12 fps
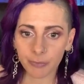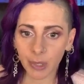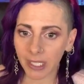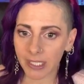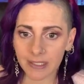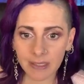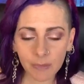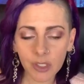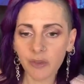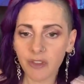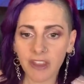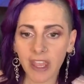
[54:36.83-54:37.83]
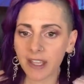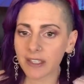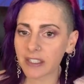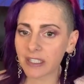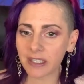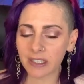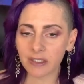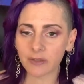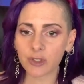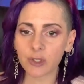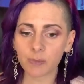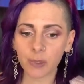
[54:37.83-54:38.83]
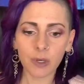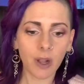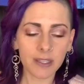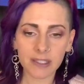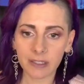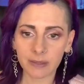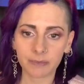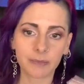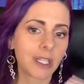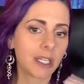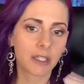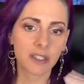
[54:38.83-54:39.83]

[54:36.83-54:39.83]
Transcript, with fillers: bring in some new things in this super awesome